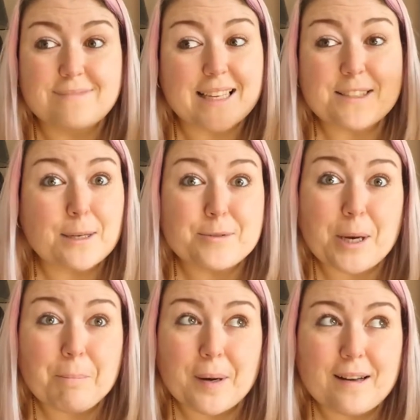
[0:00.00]
there's no
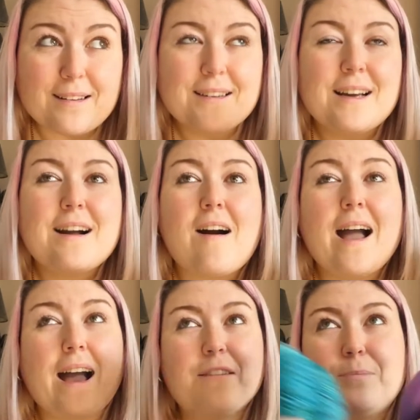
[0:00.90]
jumper. I
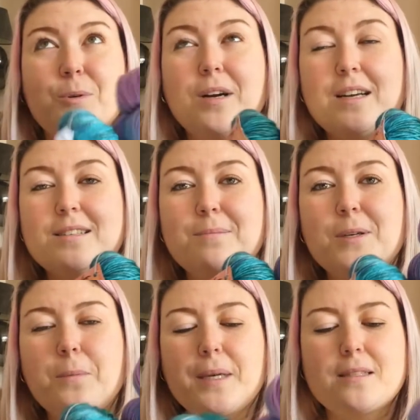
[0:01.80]
have bought her some
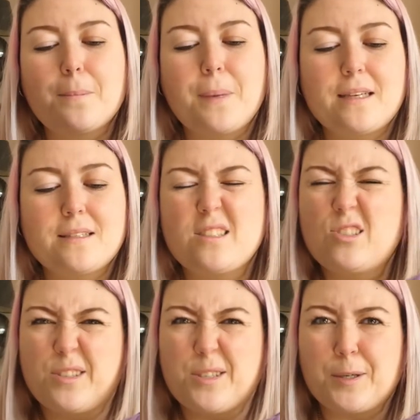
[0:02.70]
little bits and pieces
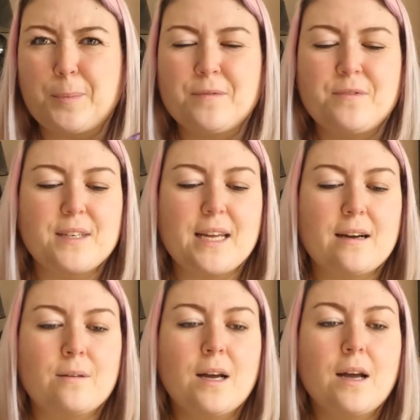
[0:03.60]
just to open for
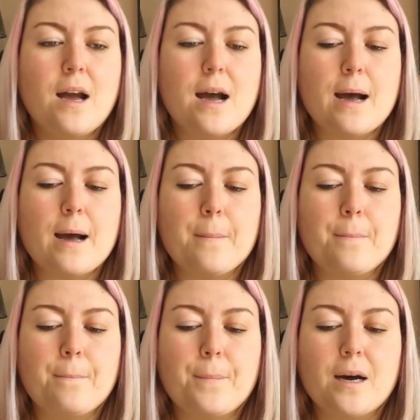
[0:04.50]
now,
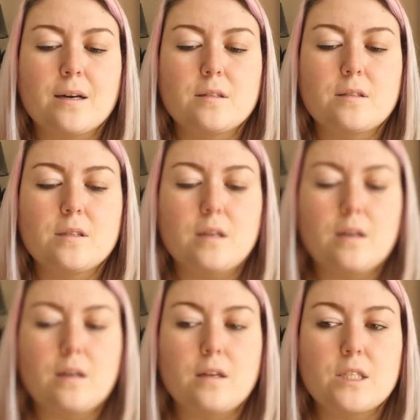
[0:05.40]
but
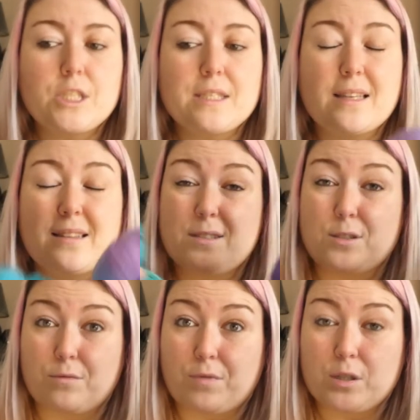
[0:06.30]
she said there's
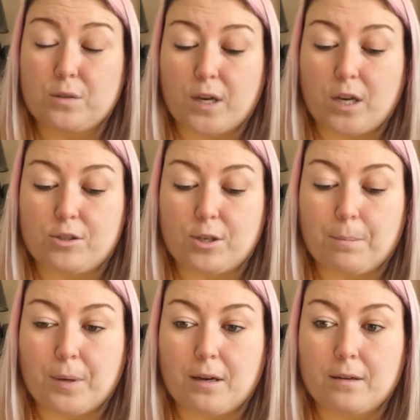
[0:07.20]
no rush for her
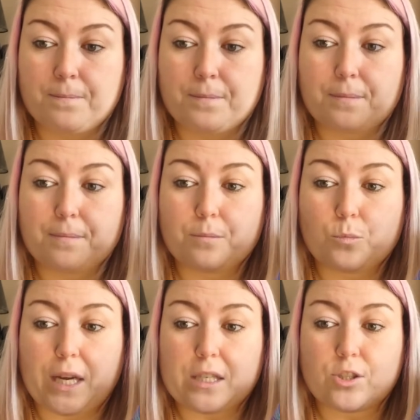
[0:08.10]
jumper,
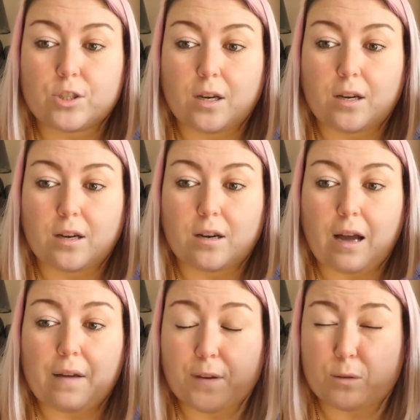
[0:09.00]
which
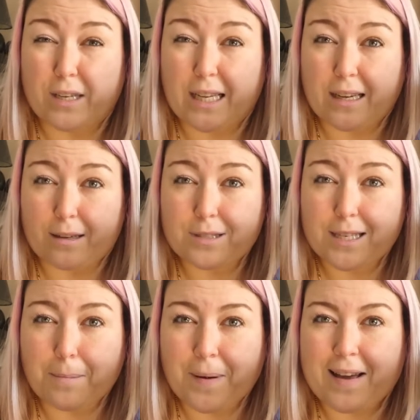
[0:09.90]
I feel really
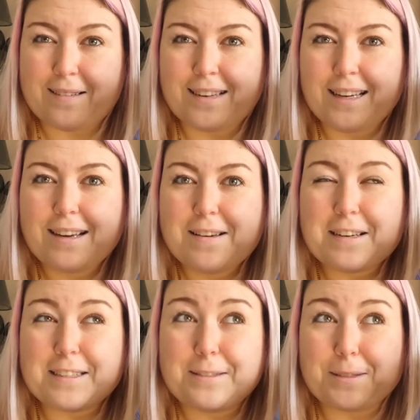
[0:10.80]
guilty about.
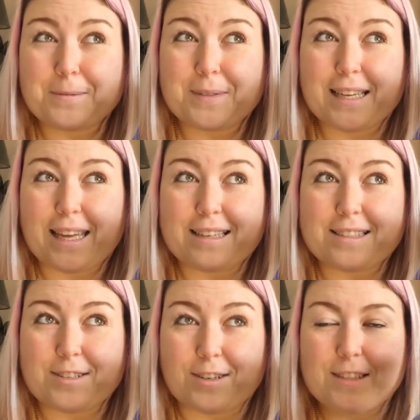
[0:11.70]
I do want to get it
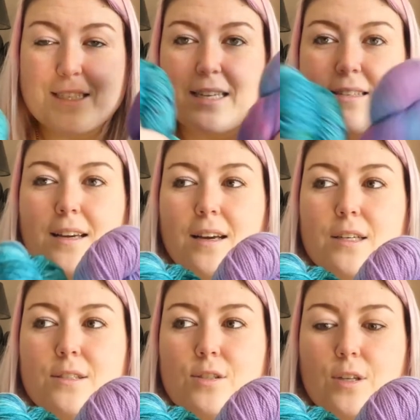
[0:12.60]
started,
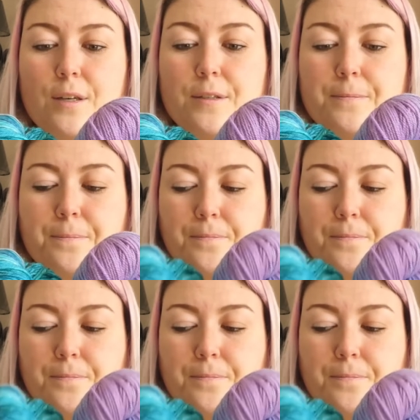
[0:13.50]
so